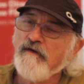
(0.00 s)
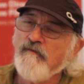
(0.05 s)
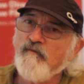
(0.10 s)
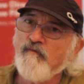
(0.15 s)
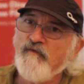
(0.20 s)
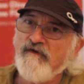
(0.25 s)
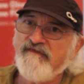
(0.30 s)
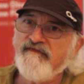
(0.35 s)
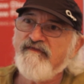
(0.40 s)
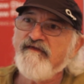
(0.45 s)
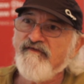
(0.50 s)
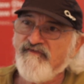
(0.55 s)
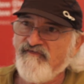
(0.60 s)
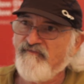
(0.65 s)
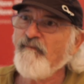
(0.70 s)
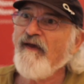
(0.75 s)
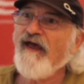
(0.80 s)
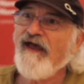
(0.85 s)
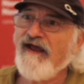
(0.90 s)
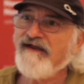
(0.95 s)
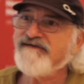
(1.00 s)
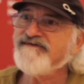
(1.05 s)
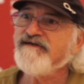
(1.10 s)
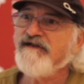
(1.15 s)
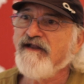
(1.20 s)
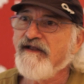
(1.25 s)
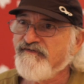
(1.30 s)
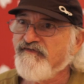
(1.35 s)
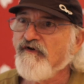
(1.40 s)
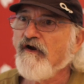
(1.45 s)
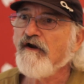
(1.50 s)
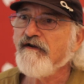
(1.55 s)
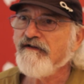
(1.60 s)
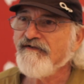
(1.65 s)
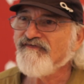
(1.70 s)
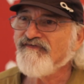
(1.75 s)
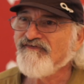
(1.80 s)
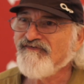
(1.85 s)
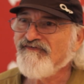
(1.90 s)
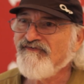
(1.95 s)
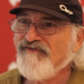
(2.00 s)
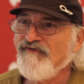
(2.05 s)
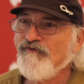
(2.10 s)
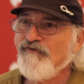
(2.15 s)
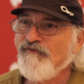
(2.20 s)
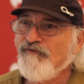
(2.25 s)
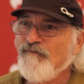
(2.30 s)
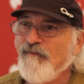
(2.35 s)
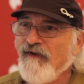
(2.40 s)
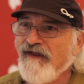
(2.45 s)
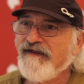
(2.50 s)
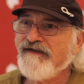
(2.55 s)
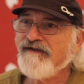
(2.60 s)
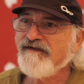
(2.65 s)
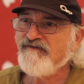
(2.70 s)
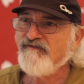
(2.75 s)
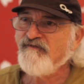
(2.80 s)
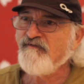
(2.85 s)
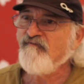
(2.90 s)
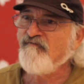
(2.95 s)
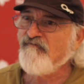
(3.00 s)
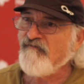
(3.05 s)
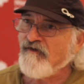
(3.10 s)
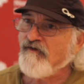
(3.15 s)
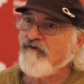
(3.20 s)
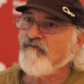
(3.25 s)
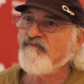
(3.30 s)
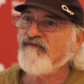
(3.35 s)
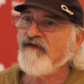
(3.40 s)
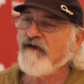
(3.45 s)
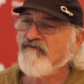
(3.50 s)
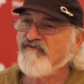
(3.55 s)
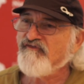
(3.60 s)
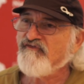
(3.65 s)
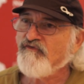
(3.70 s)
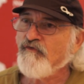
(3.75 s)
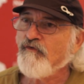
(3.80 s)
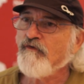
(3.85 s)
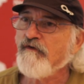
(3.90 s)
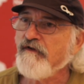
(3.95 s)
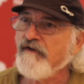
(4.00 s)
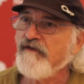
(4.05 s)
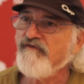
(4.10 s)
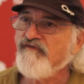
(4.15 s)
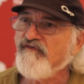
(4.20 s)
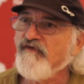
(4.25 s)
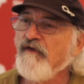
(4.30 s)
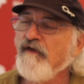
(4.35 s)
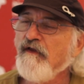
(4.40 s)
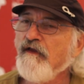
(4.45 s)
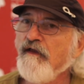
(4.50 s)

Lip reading: with this passion as artists to make film, tell stories.